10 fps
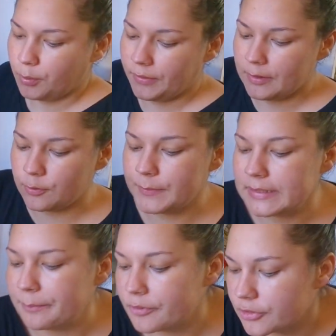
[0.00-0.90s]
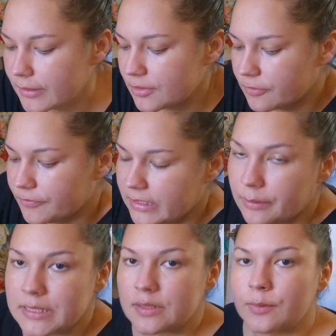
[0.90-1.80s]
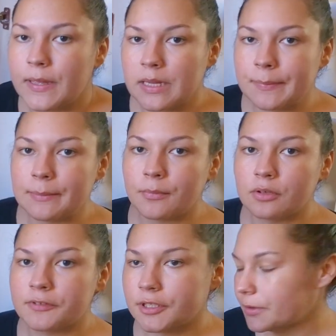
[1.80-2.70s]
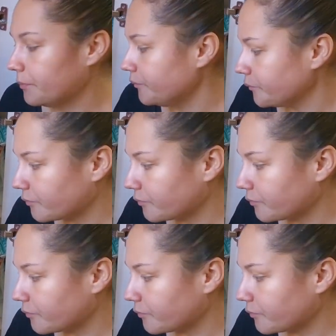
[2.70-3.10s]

put this with my temperature stitching for now until we make a bit more room.